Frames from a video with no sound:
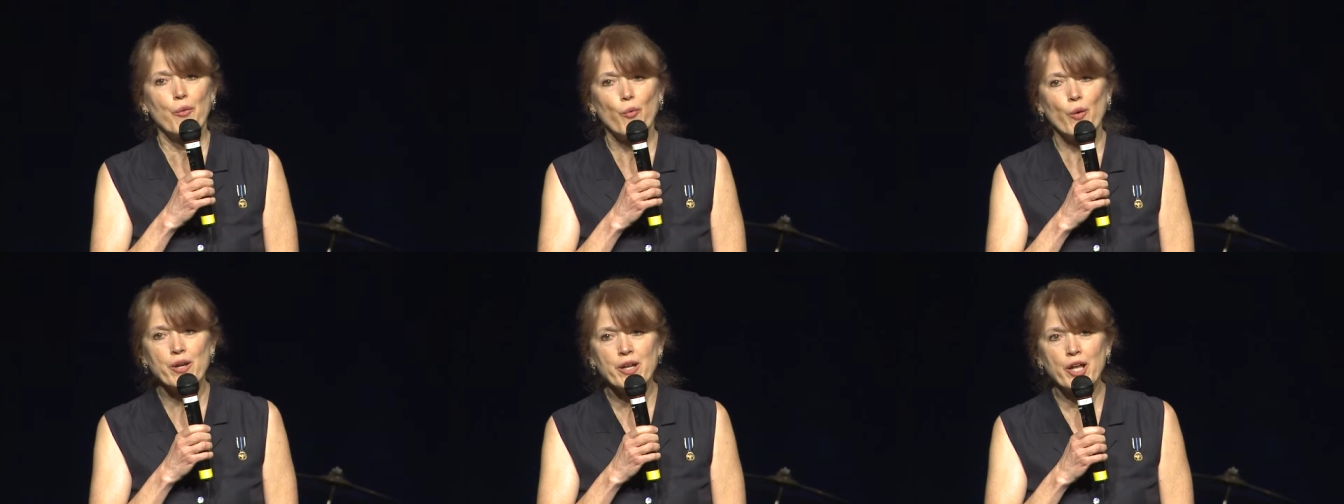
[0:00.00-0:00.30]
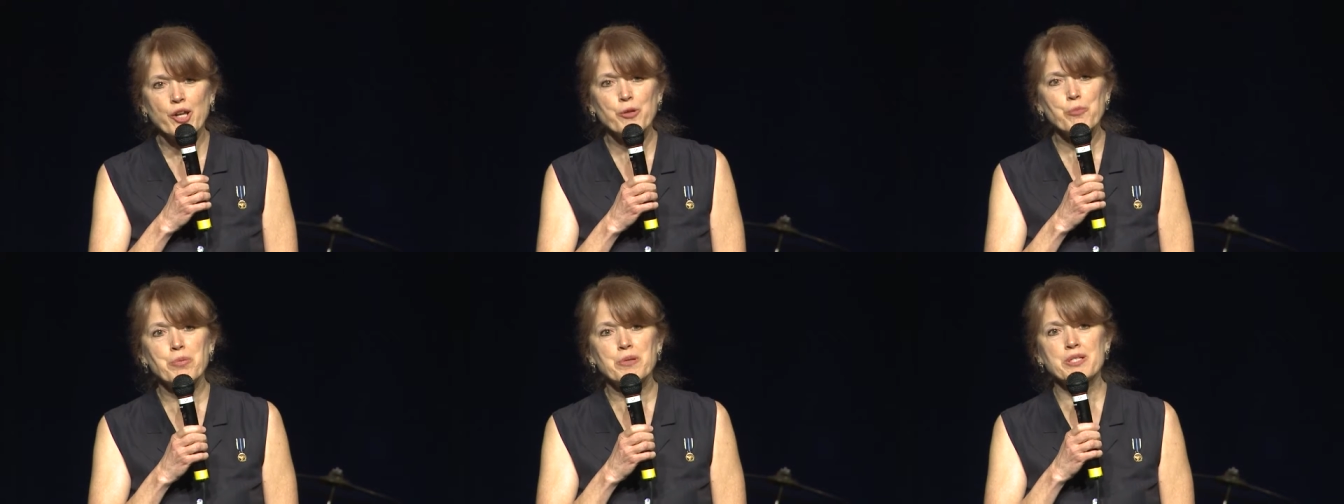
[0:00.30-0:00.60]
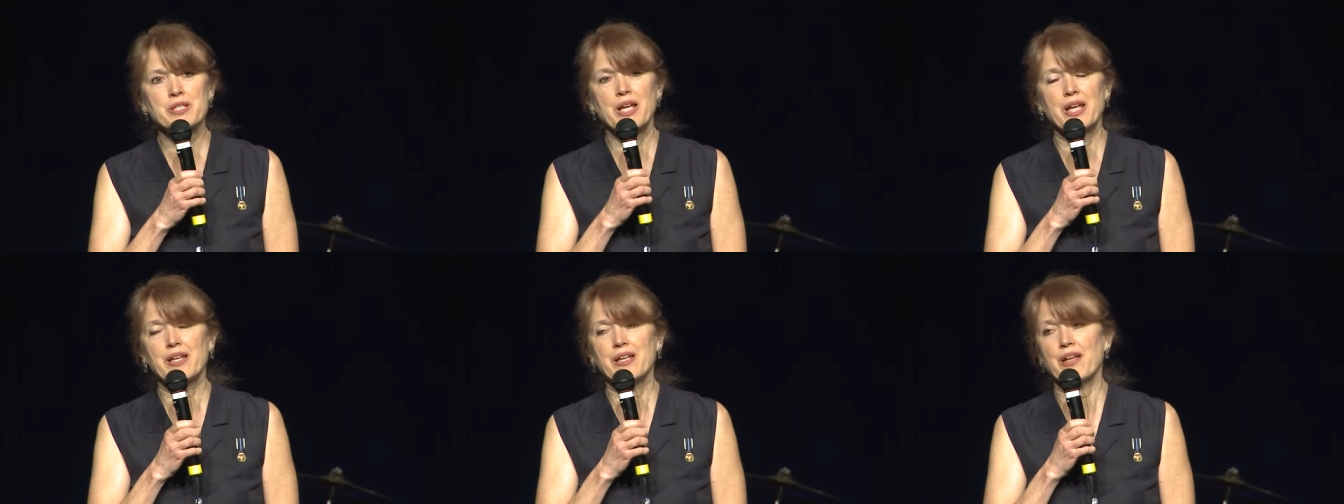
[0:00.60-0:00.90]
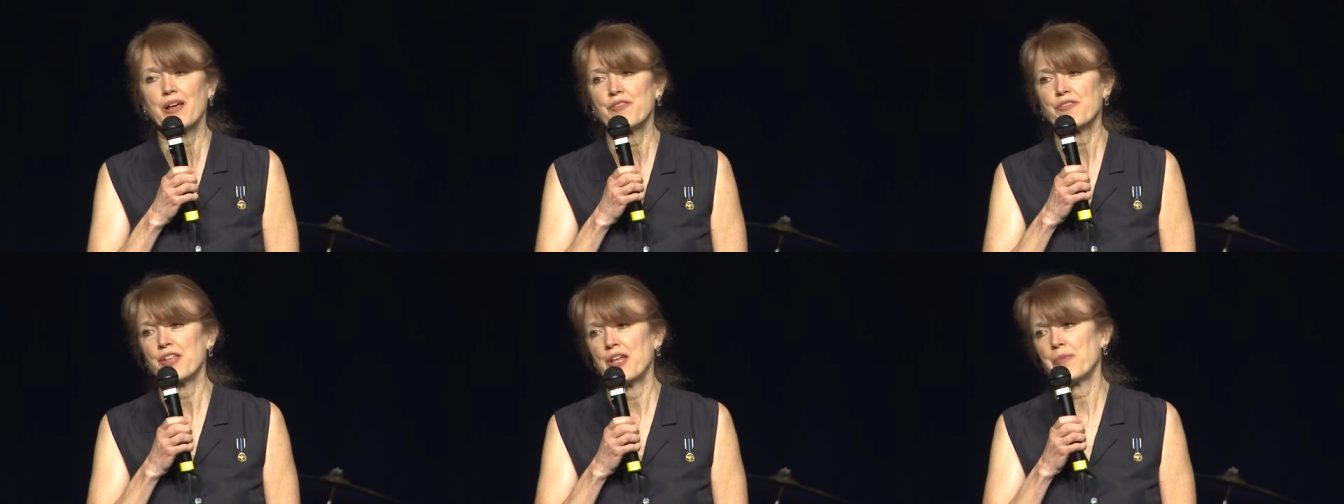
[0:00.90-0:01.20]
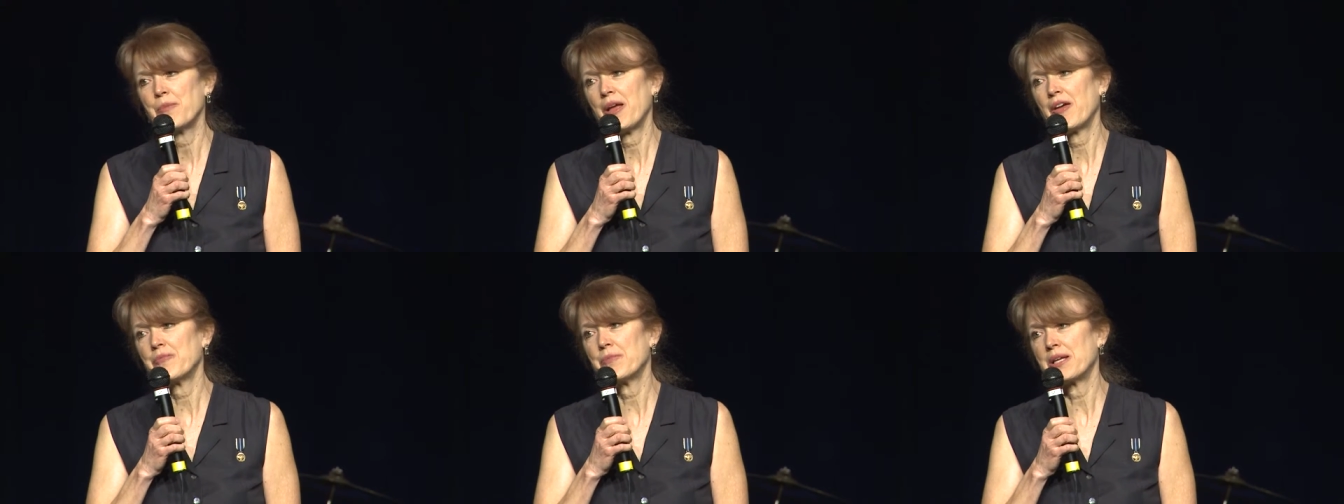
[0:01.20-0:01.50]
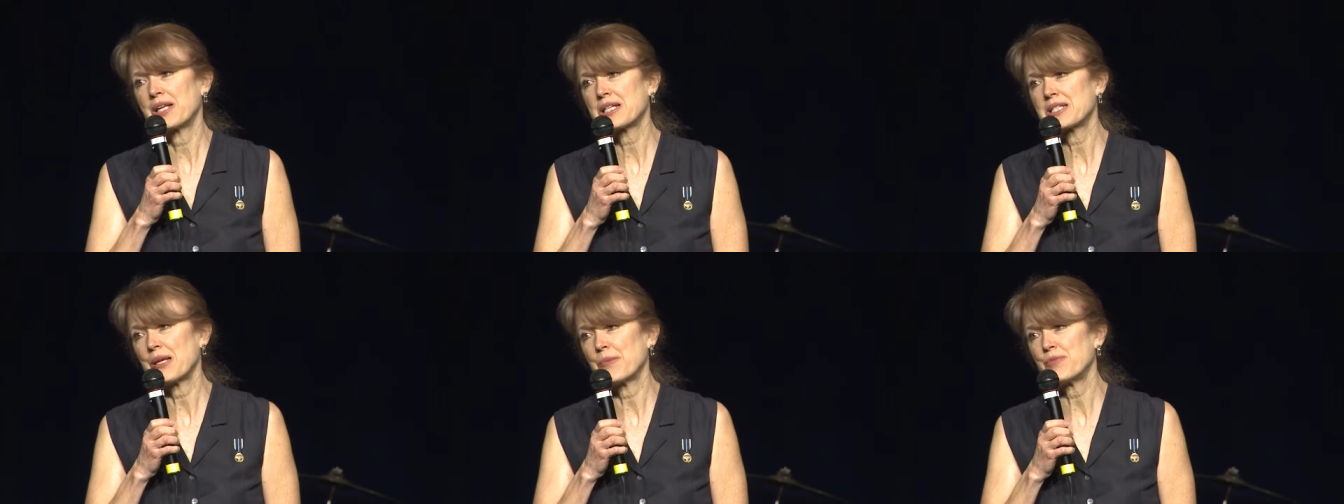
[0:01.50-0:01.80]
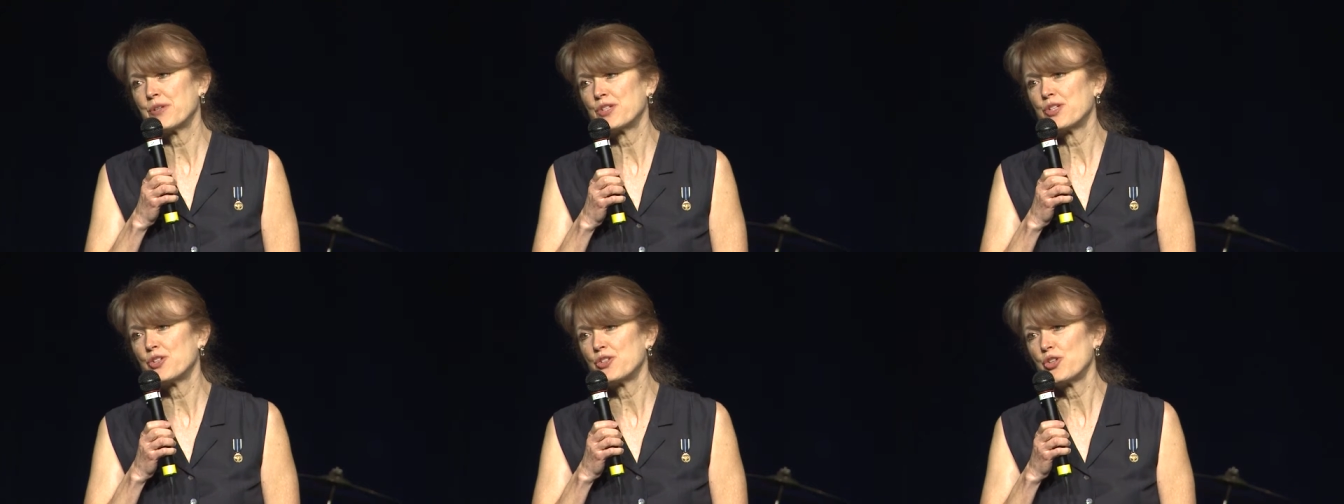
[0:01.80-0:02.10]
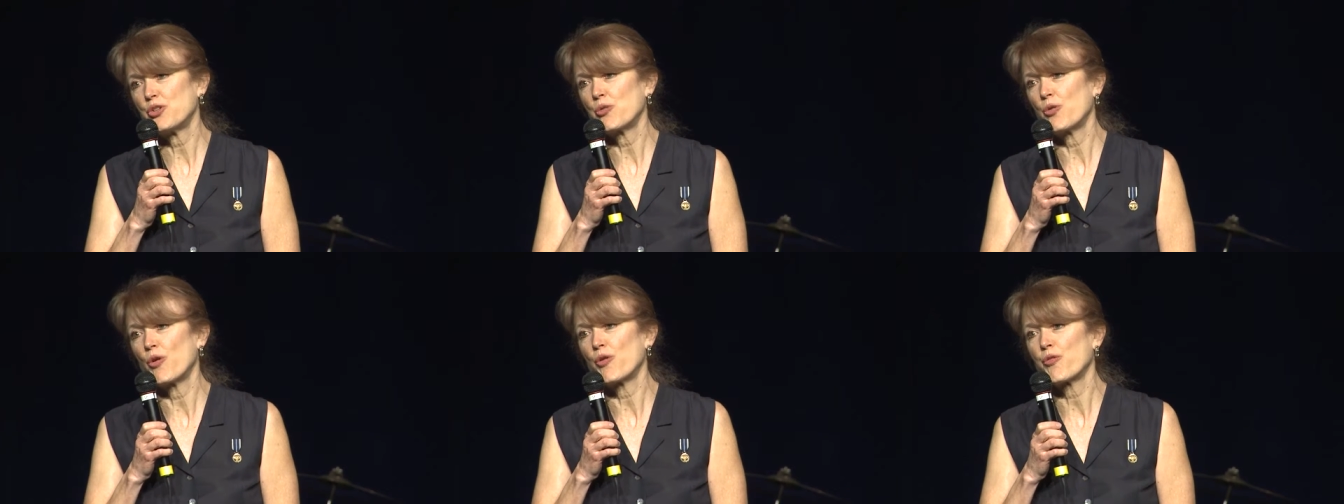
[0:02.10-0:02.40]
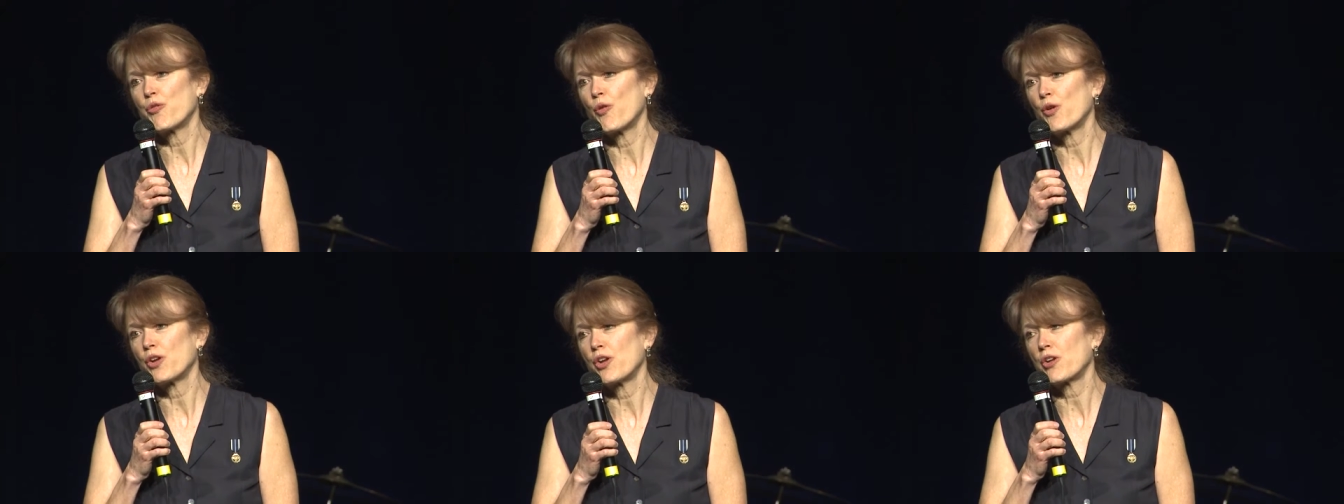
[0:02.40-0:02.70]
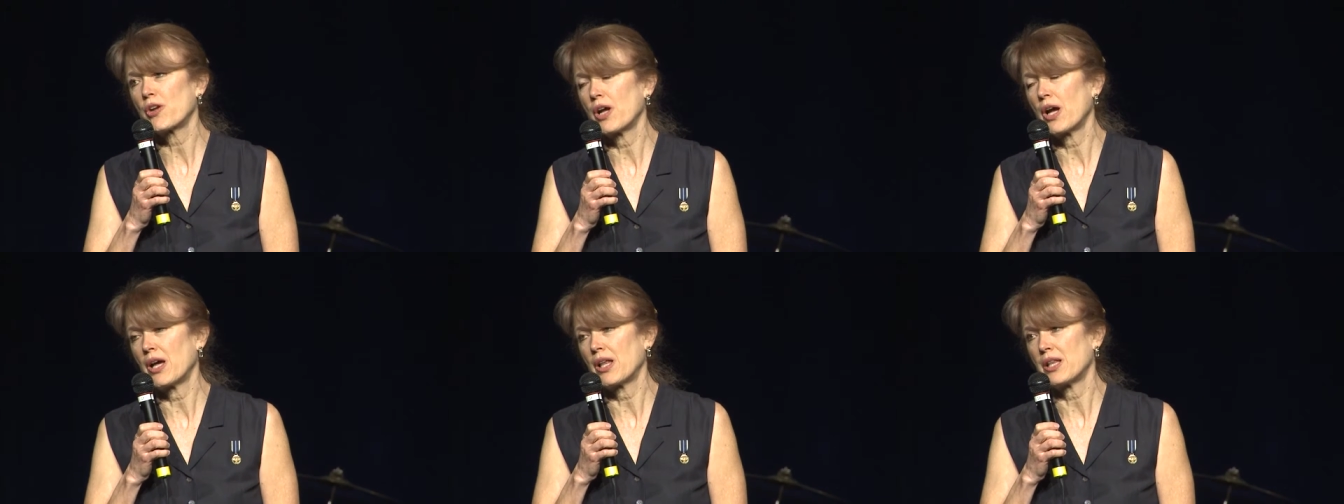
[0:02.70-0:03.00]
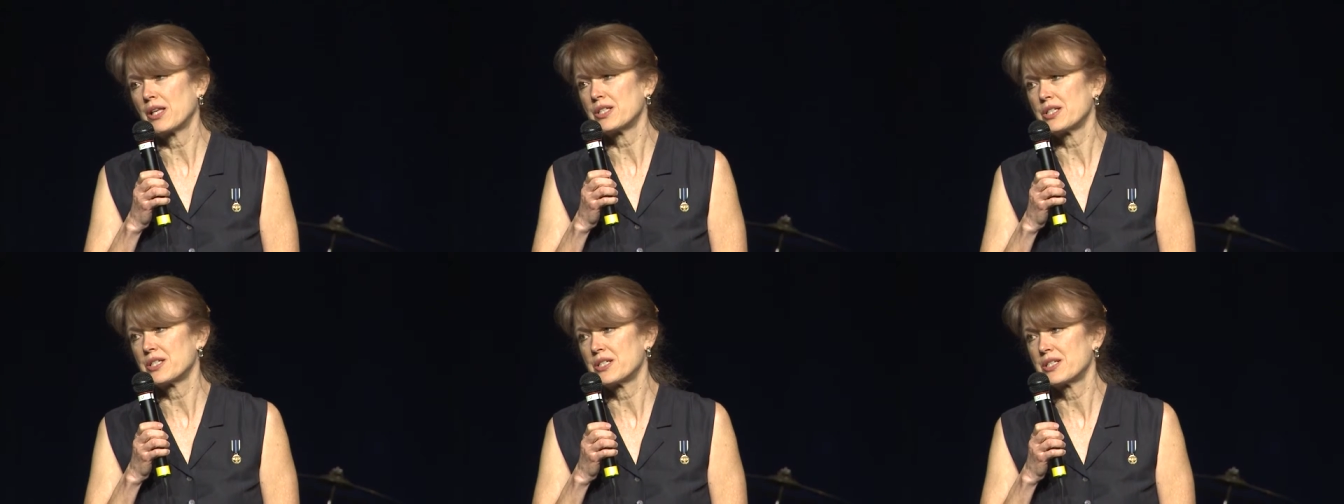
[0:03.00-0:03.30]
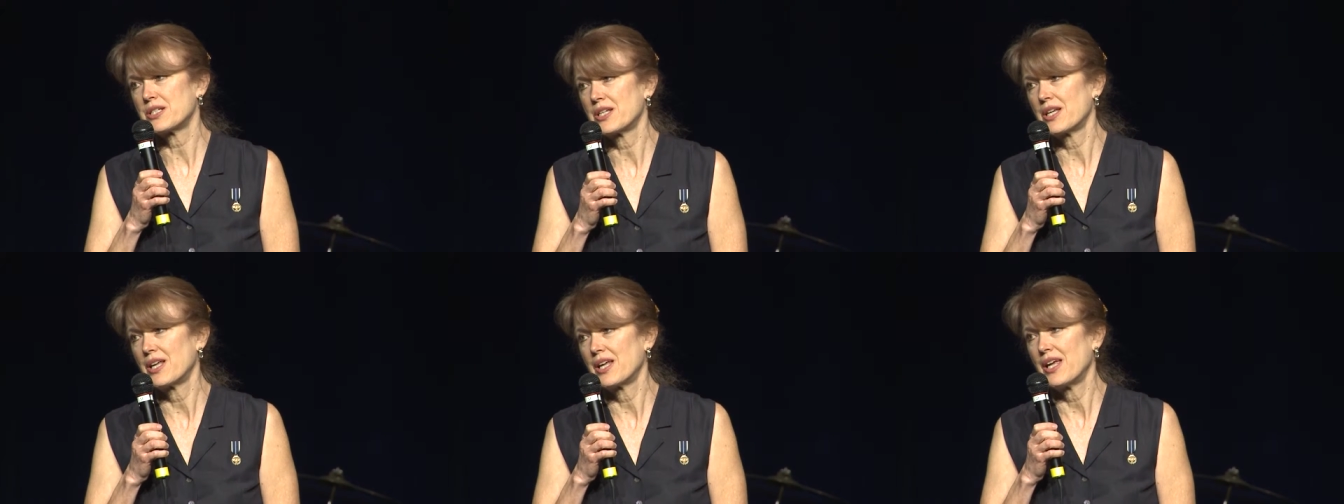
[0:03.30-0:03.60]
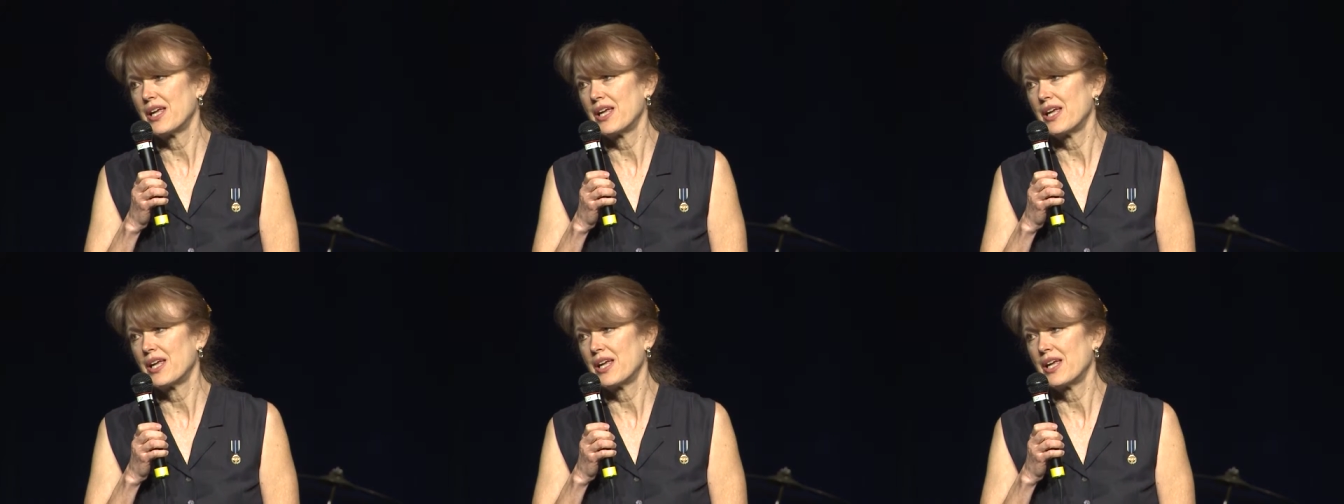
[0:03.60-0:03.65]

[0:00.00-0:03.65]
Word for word: 100% of them have been accepted to 2- or 4-year colleges.